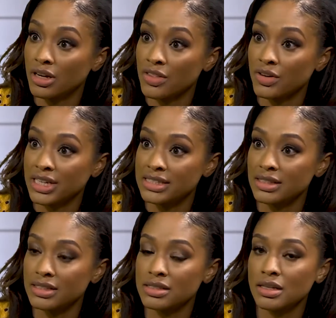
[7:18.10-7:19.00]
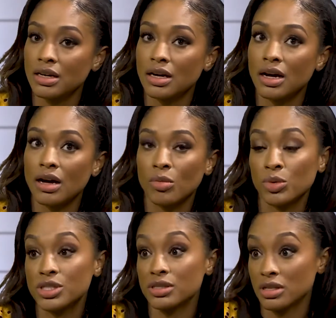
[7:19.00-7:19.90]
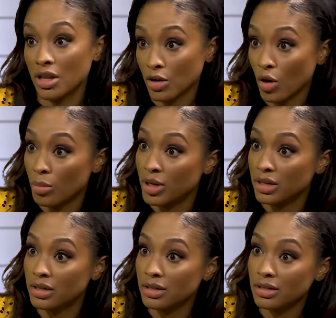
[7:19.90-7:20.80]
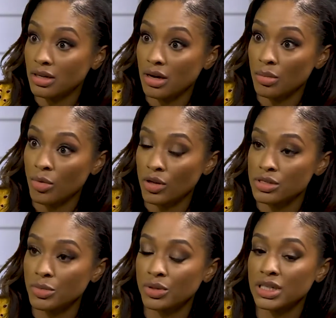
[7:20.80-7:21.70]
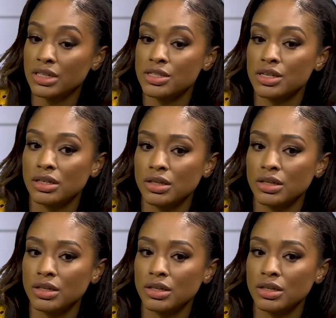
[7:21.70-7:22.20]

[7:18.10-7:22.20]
arthritis, which is another common autoimmune condition.